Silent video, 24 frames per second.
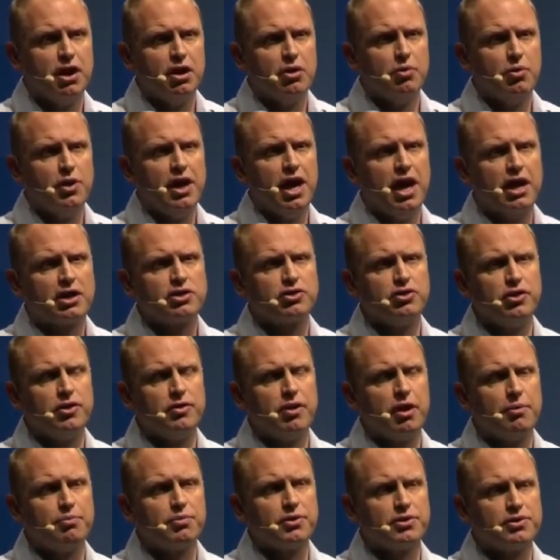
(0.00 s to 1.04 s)
we actually
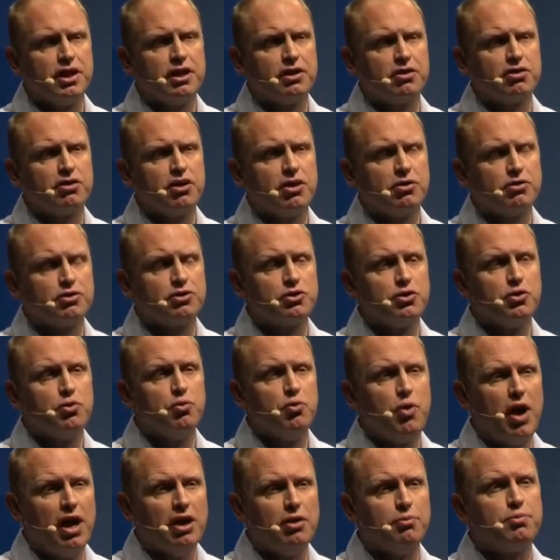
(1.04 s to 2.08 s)
represent close to
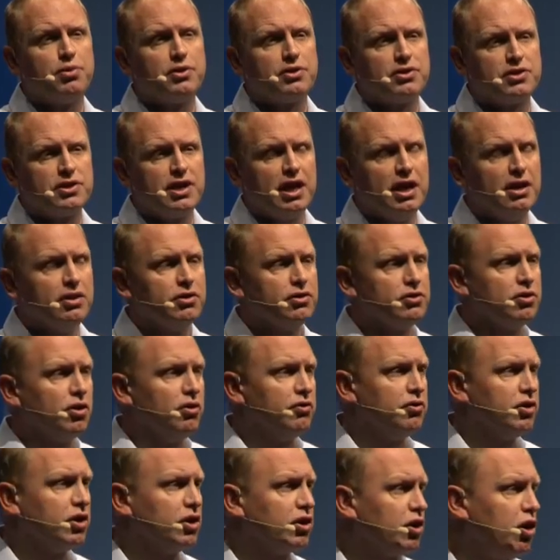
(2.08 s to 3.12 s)
one percent
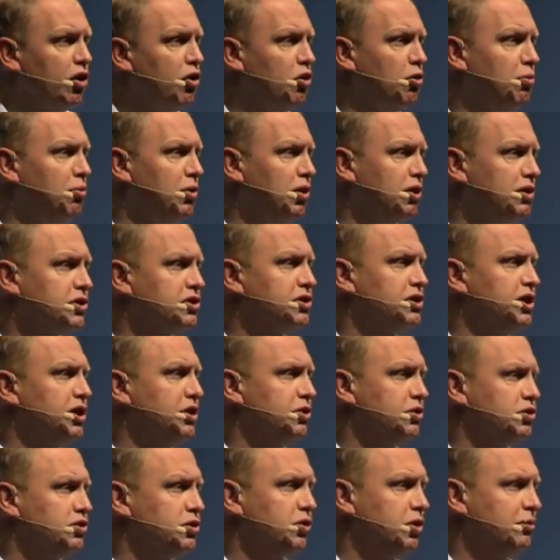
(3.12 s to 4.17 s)
of the global C
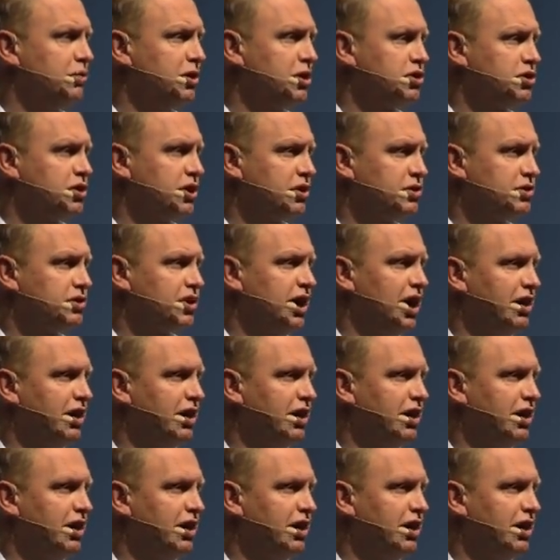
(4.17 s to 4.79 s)
O two emissions